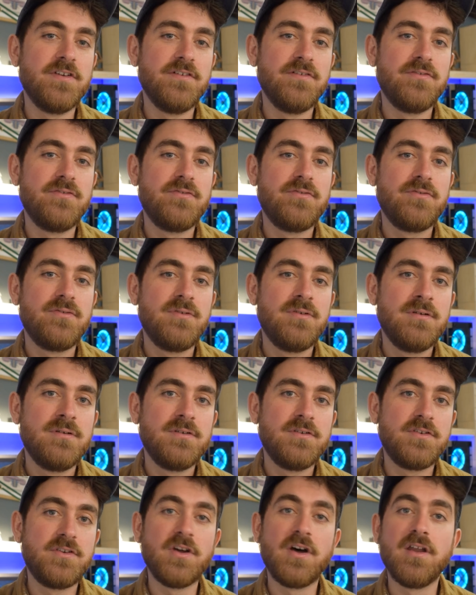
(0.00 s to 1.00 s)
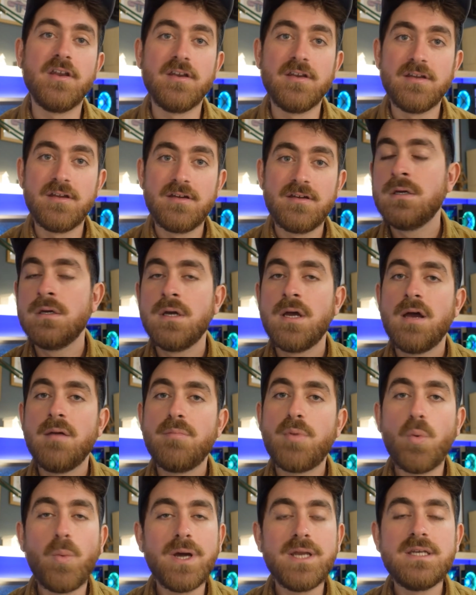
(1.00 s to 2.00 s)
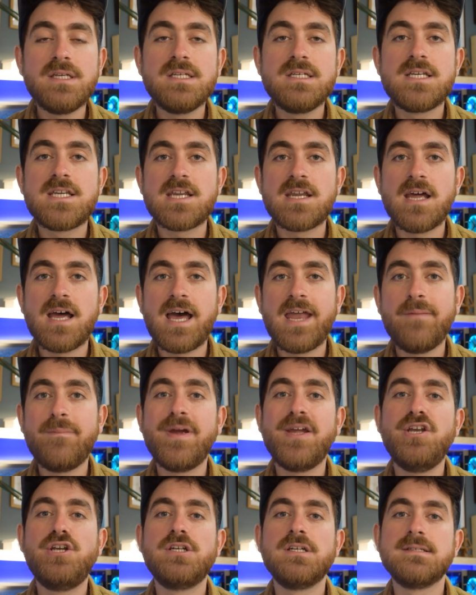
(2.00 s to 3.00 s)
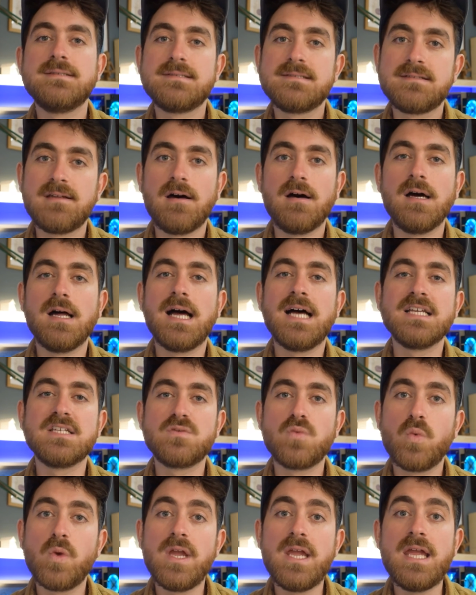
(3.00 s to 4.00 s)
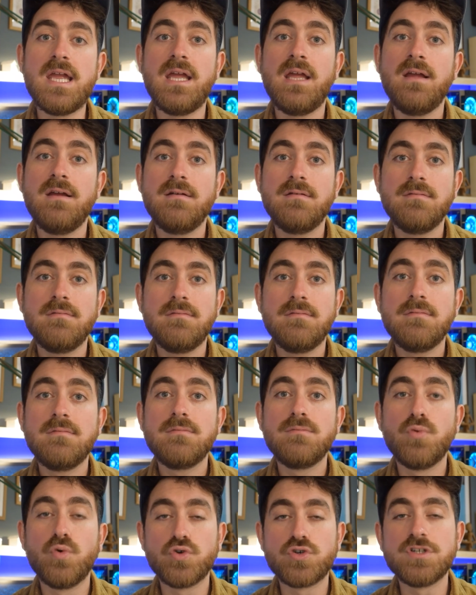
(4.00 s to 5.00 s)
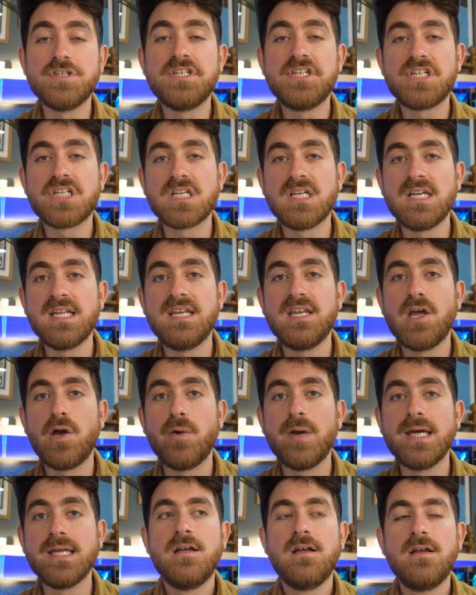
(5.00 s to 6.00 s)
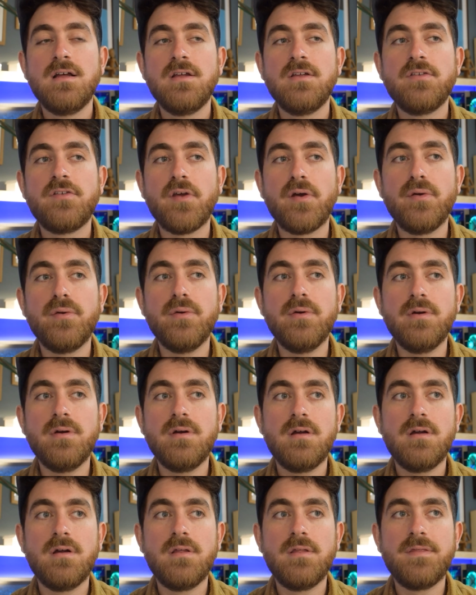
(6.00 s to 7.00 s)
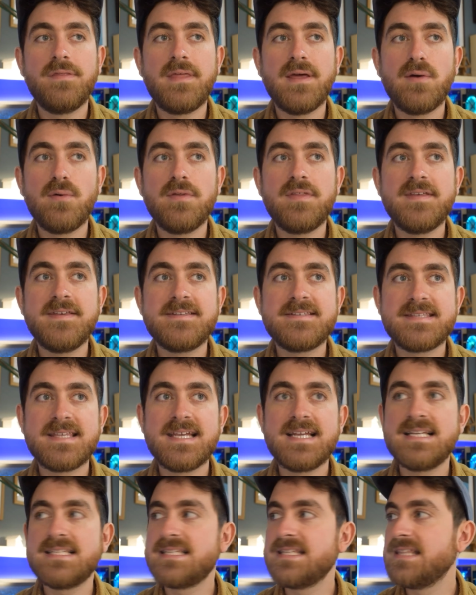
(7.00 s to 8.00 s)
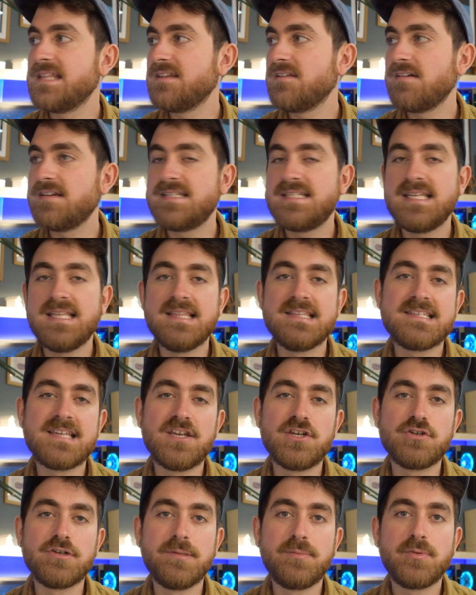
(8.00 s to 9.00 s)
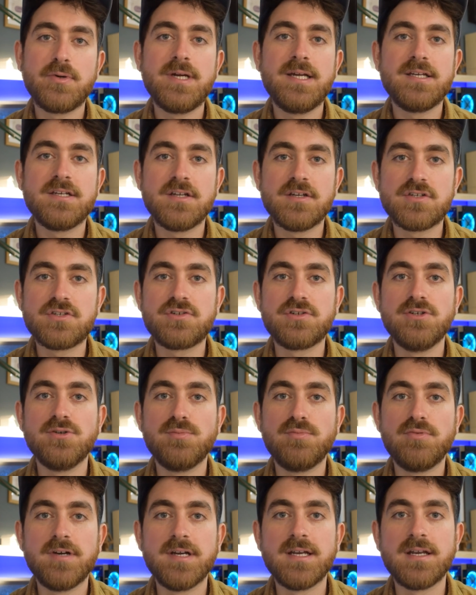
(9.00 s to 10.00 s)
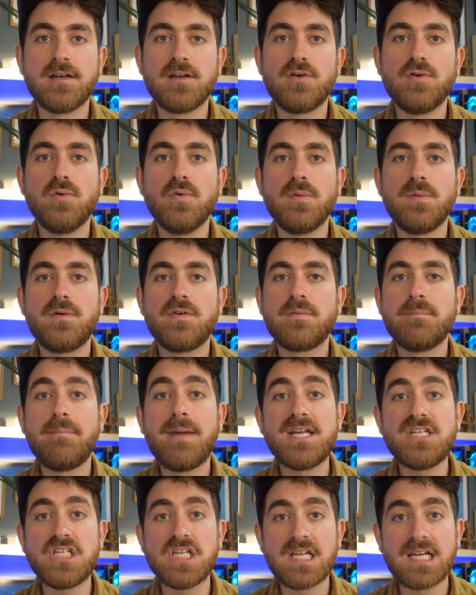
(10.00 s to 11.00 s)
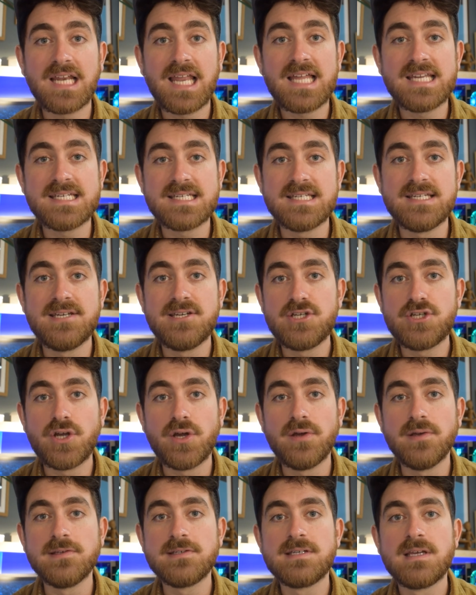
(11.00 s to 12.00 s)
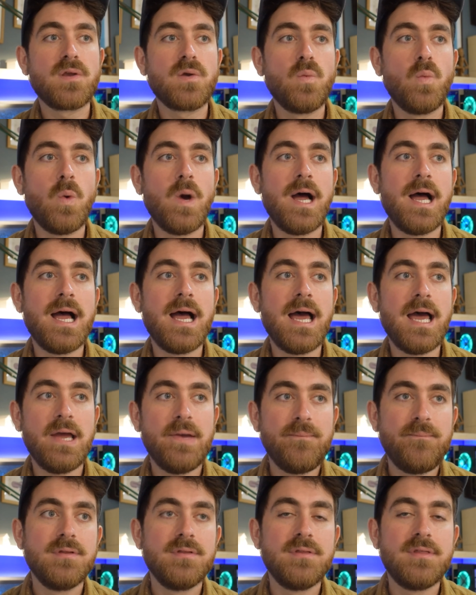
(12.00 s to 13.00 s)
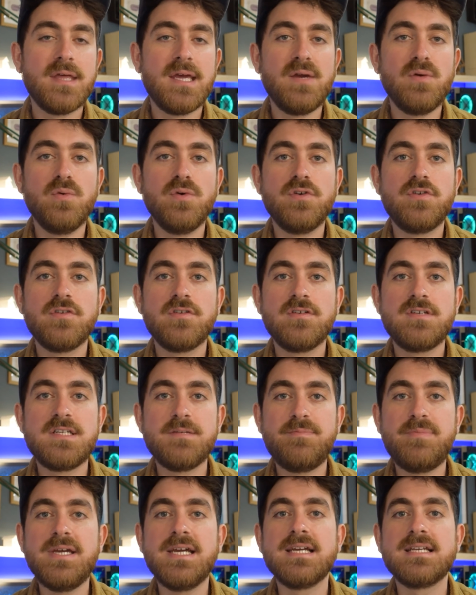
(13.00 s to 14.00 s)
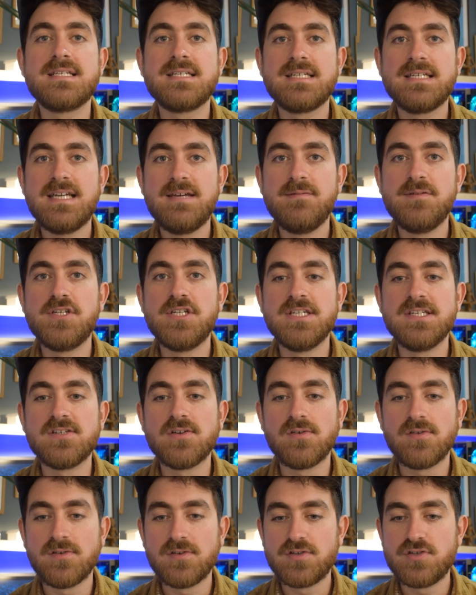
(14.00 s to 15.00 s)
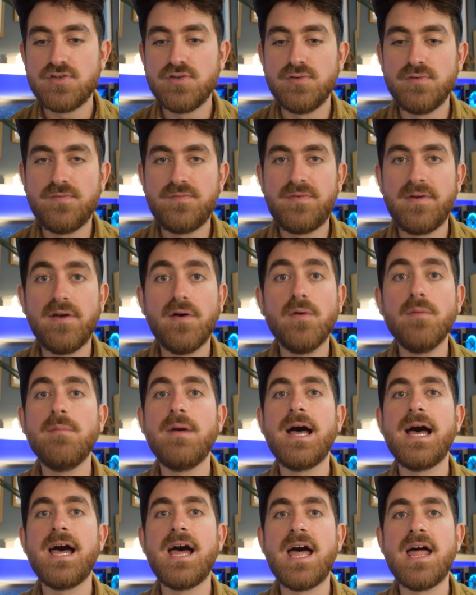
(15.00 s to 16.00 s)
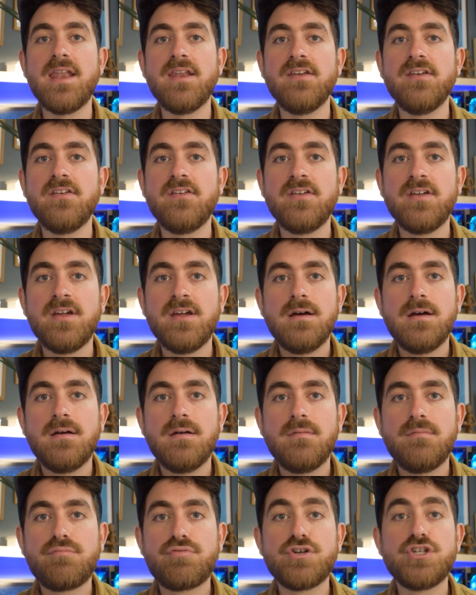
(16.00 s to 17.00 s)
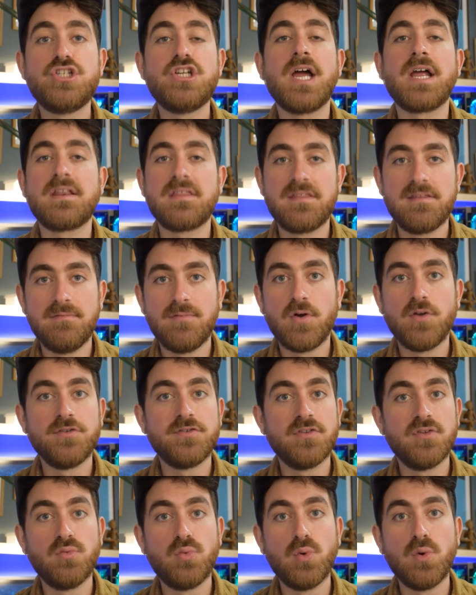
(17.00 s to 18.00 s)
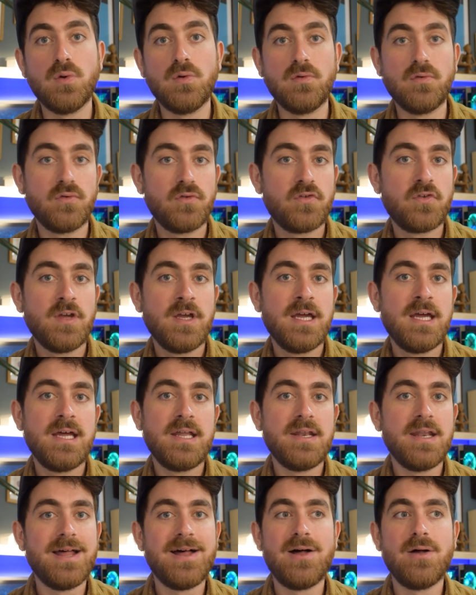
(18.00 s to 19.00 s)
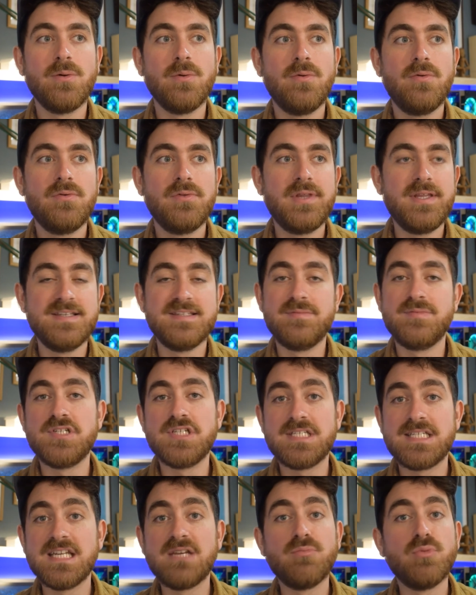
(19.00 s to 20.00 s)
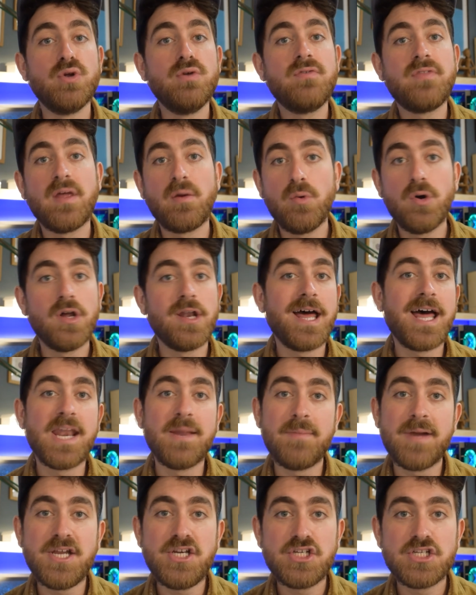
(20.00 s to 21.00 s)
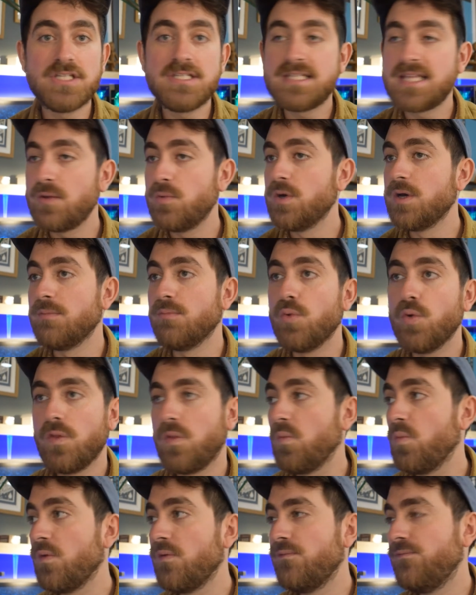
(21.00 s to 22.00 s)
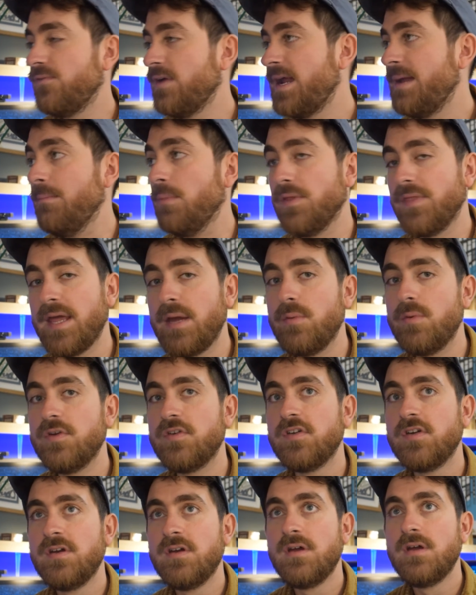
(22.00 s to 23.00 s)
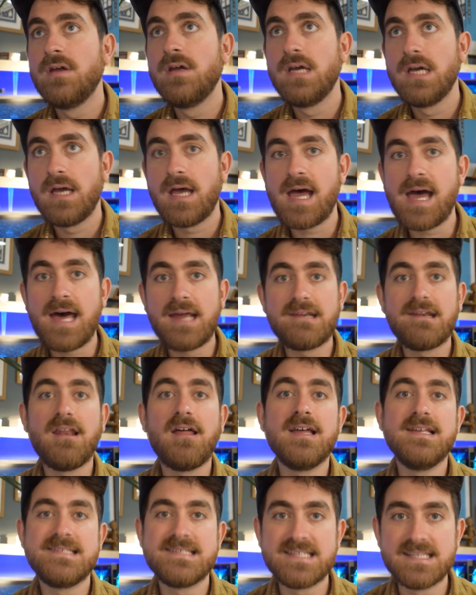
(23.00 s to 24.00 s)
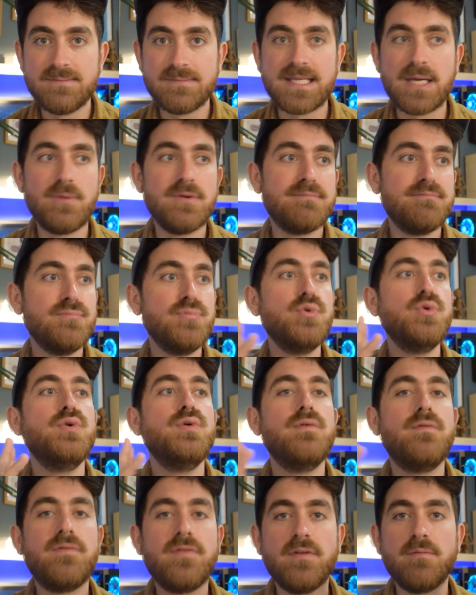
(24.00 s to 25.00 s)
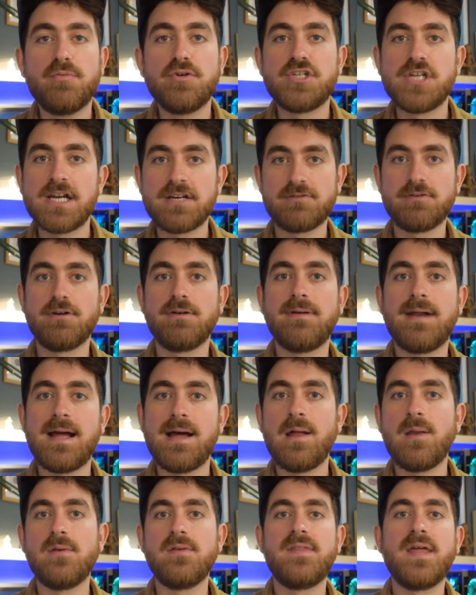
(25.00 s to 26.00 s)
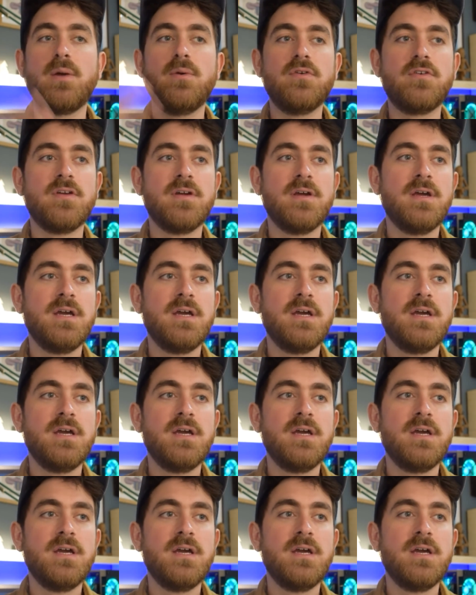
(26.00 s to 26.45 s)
have done. But when did animation start as we more traditionally know it? So there were these things in the 19th century pre-industrial Britain called magic lantern shows, where they would depict images onto film and project them onto the walls. Now, these images didn't move, they weren't animations, they weren't more than one frame, but they would add lights to them, they would move the projector around, they would